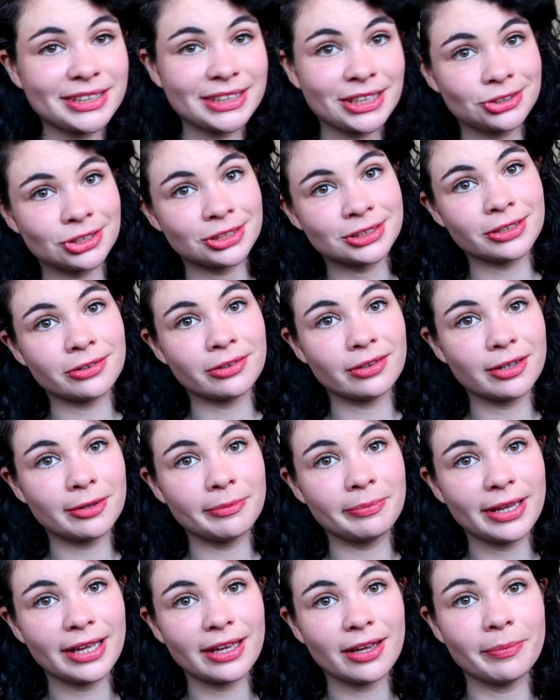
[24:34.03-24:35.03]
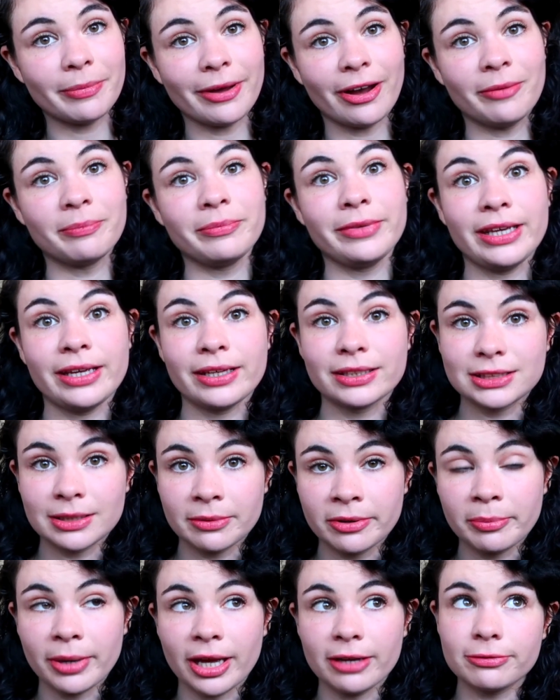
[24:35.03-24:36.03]
teaches you a little bit about me, some
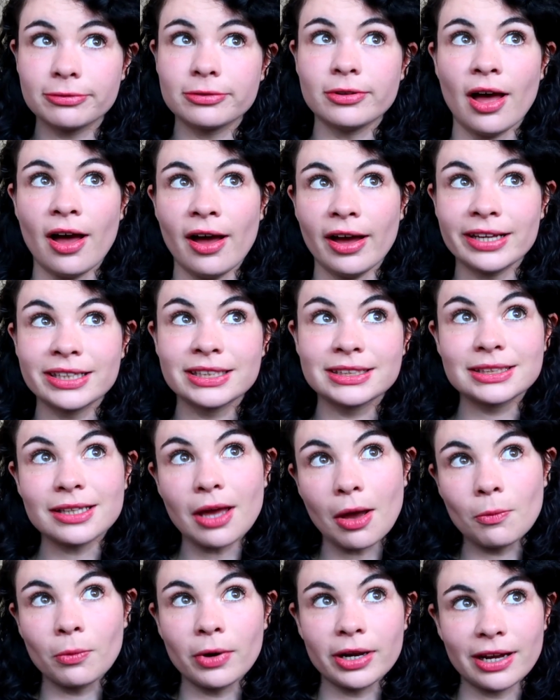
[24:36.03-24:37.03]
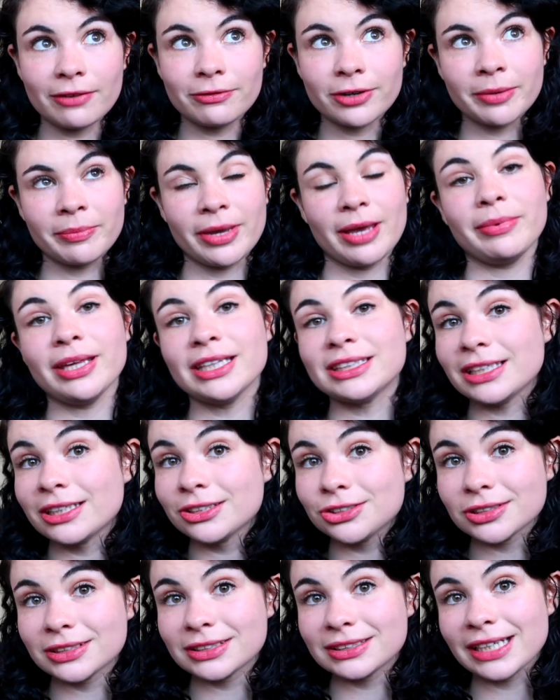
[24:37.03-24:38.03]
of my flaws, whatever. Maybe it's
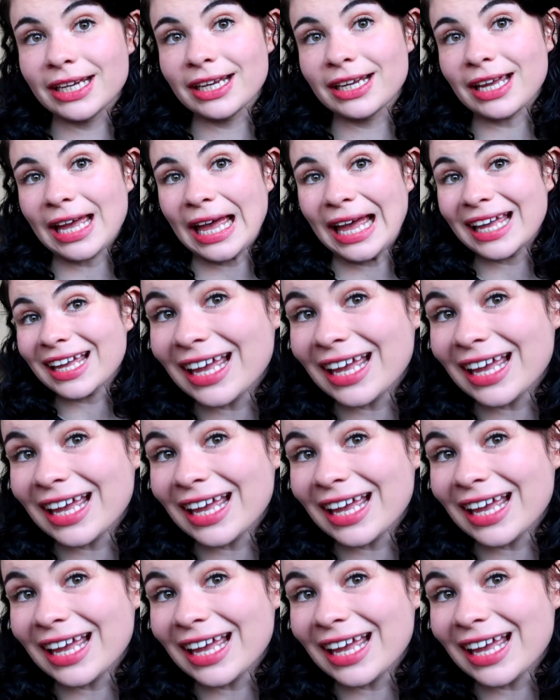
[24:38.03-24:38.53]
interesting.